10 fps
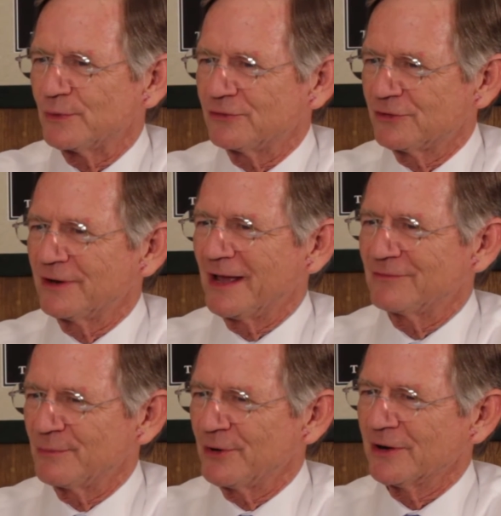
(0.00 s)
we should
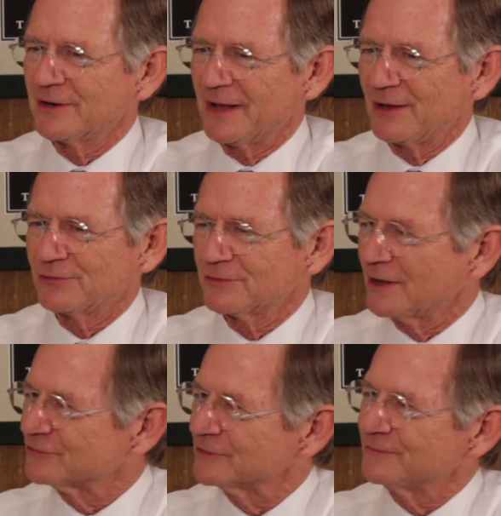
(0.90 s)
have American
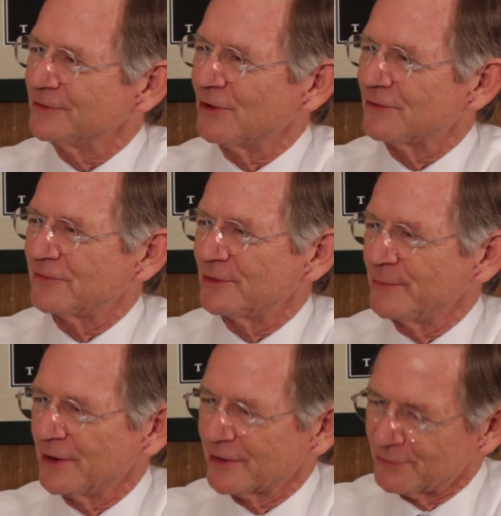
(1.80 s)
astronauts lifting off on
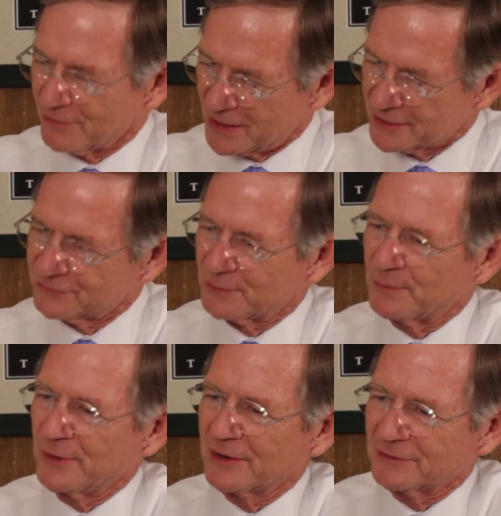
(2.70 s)
American rockets from
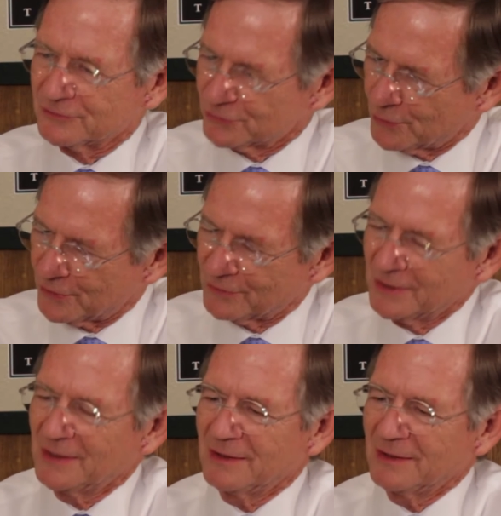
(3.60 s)
American soil.